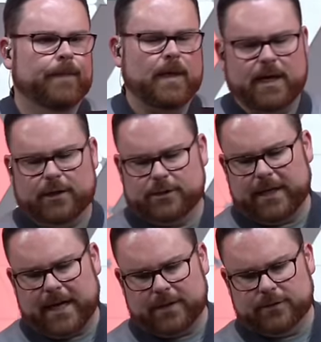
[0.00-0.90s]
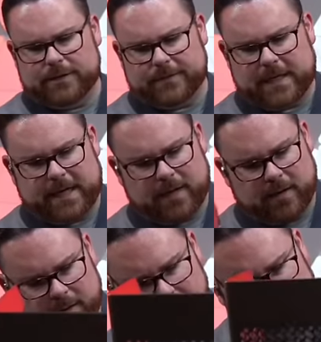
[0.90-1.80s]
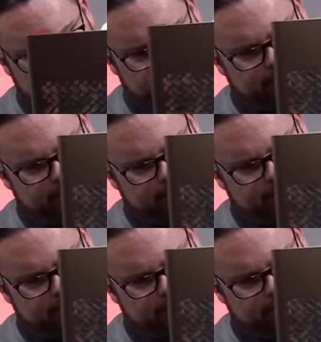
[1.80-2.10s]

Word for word: And I'll do, yeah, I'll do zip tie count here in a minute.